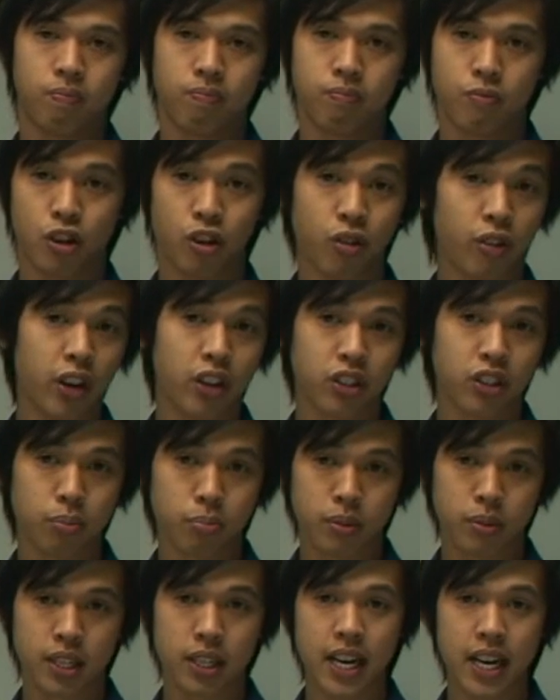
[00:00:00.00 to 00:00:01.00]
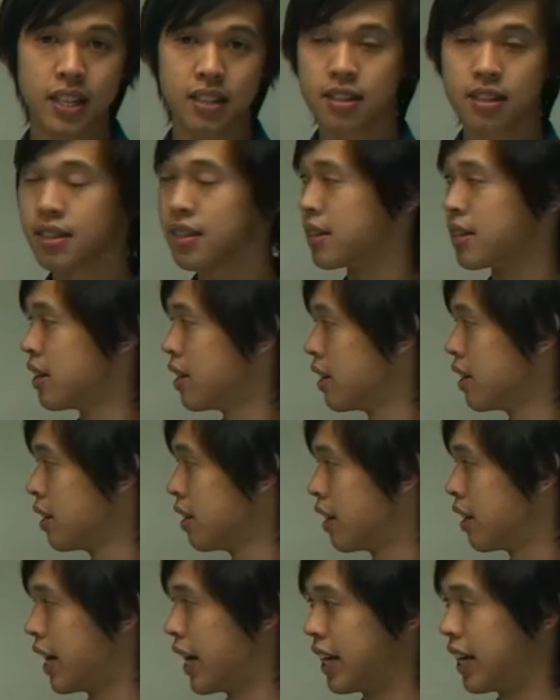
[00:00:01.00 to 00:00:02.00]
corrosion sites,
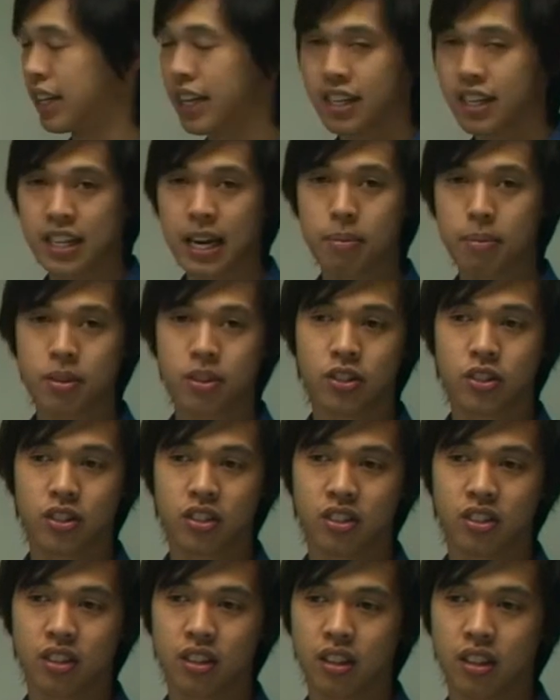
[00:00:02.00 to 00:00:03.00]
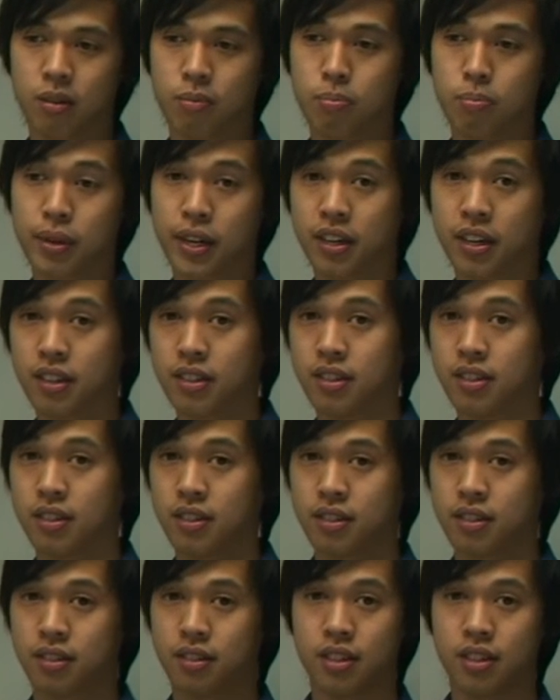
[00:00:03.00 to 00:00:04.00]
and they damage them
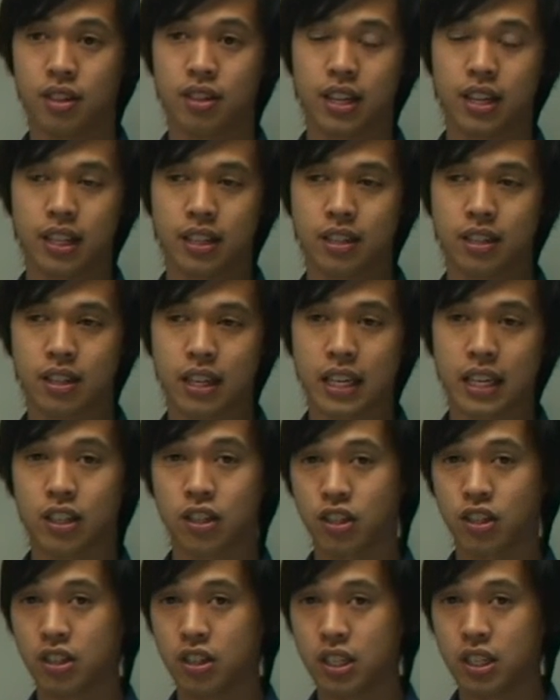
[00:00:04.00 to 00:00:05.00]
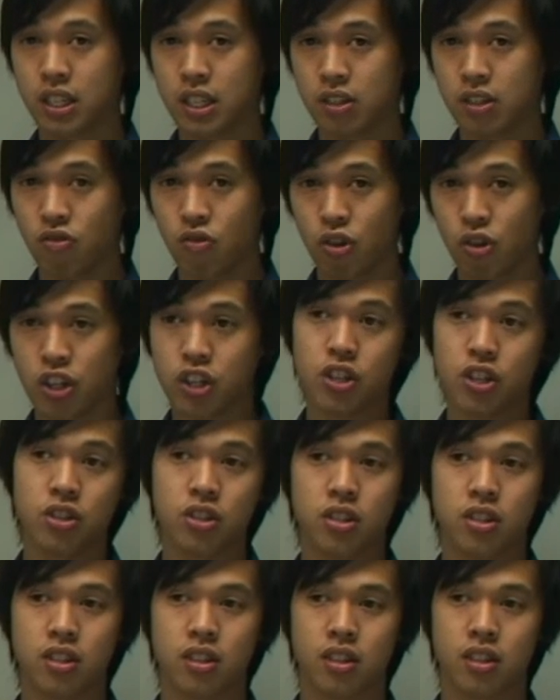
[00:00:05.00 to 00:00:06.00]
because they
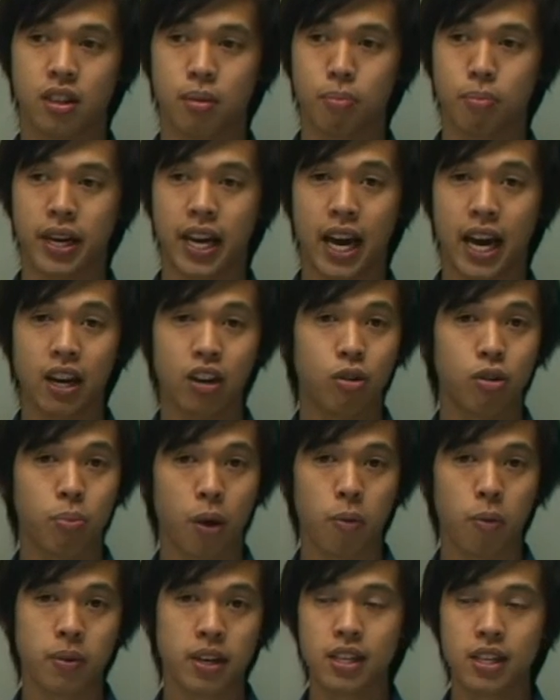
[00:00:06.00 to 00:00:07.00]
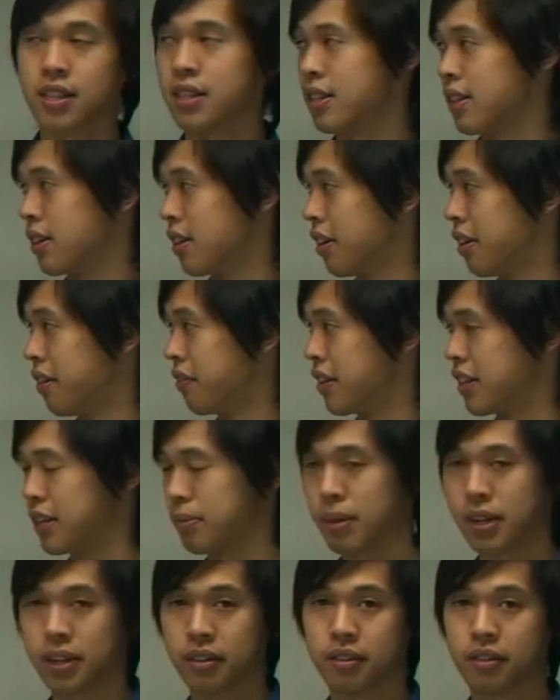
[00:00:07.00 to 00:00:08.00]
reduce the mechanical properties of these
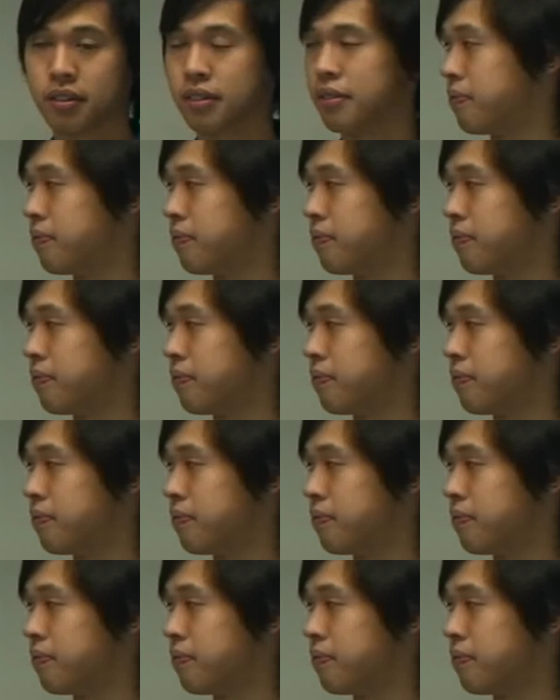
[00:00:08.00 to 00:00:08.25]
metals.